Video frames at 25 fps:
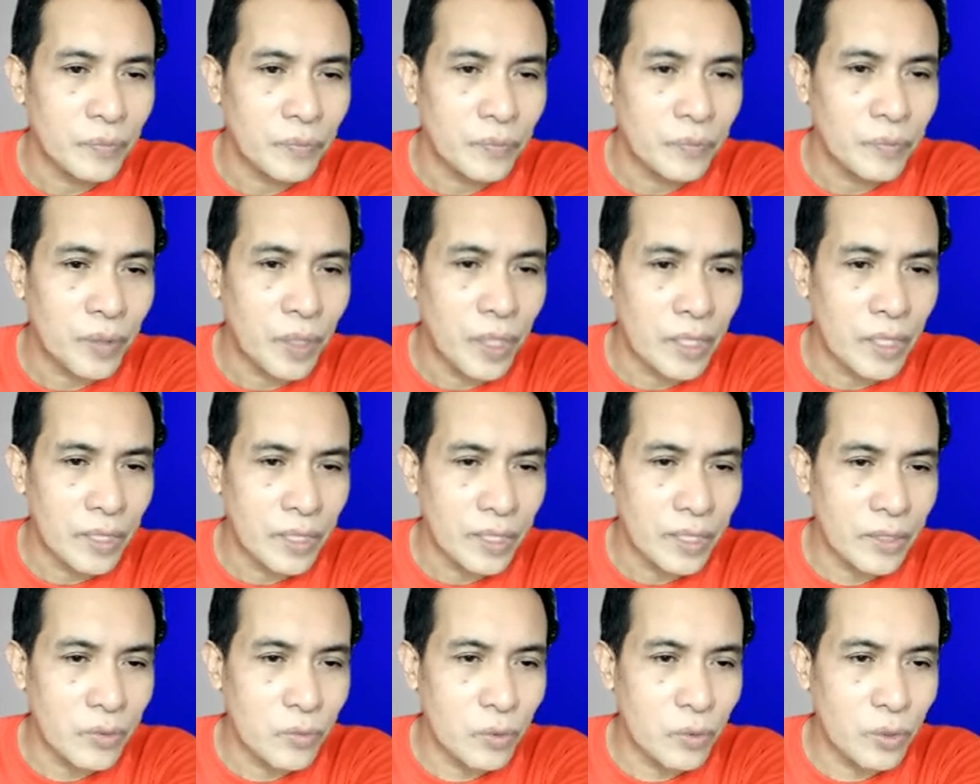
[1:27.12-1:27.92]

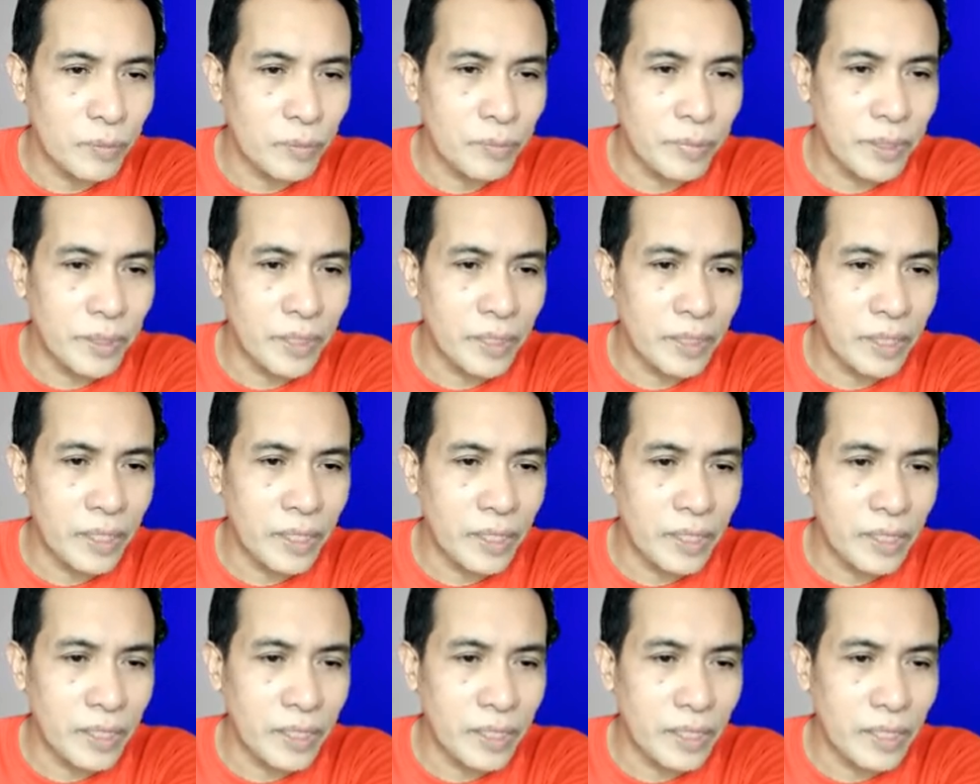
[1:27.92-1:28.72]
process would
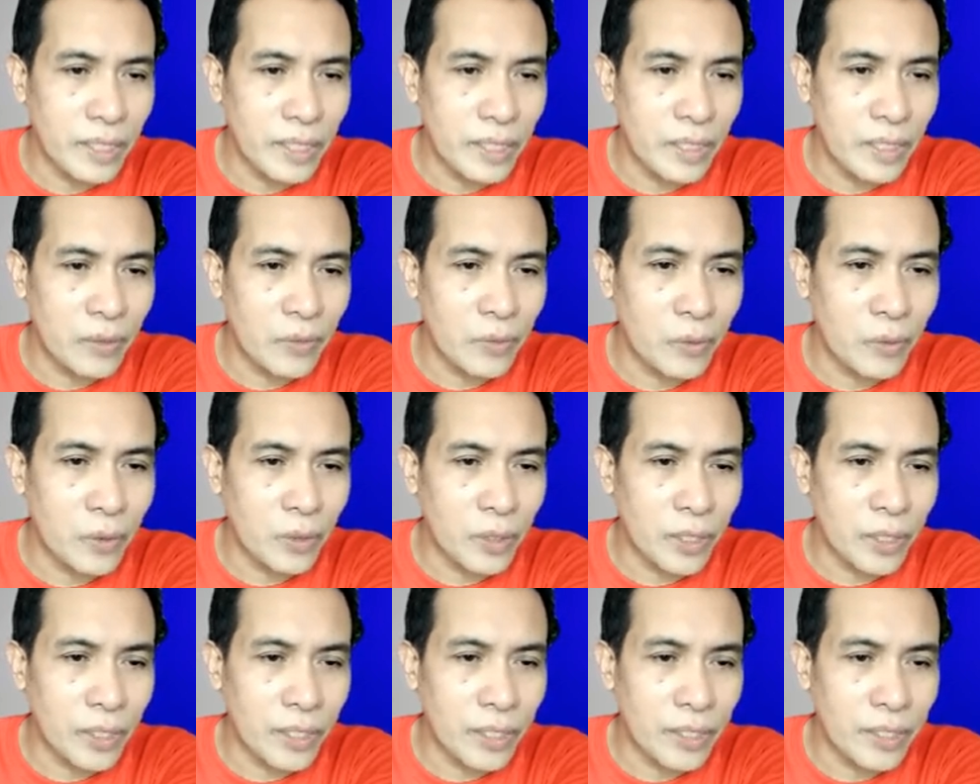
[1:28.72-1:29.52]
be
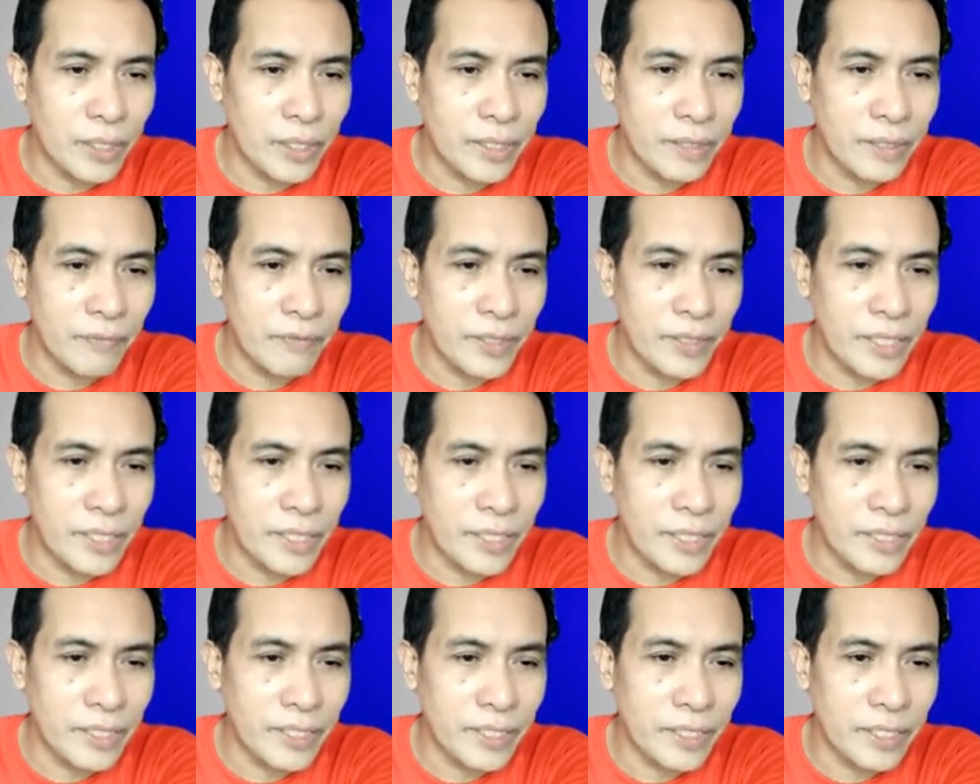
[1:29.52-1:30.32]
our
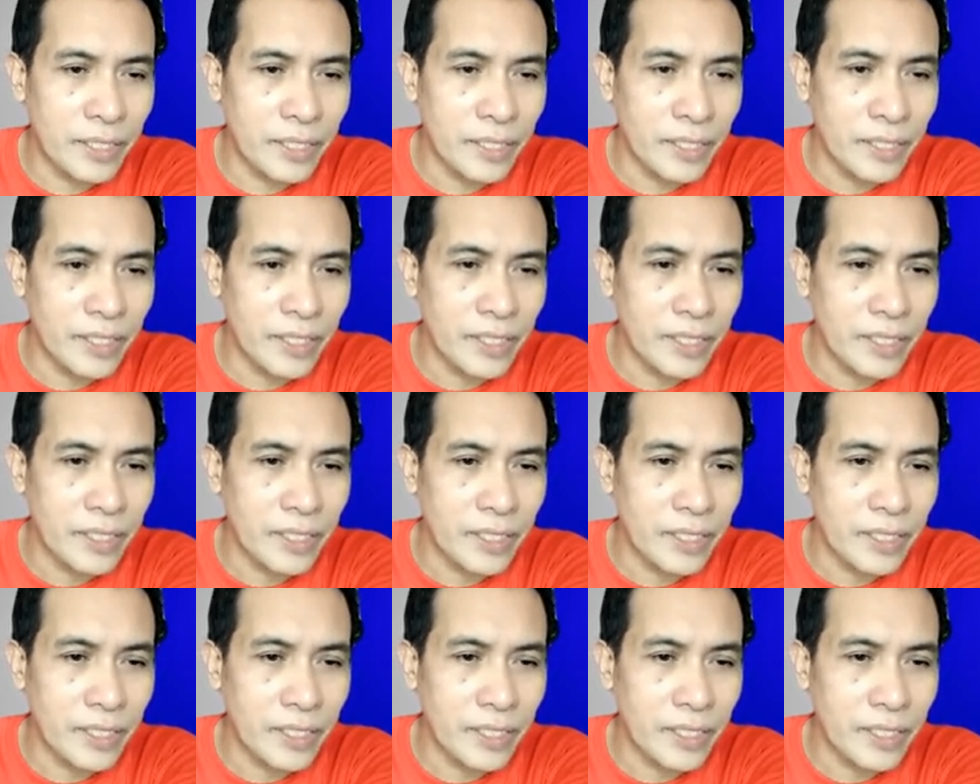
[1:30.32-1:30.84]
dividend is 6.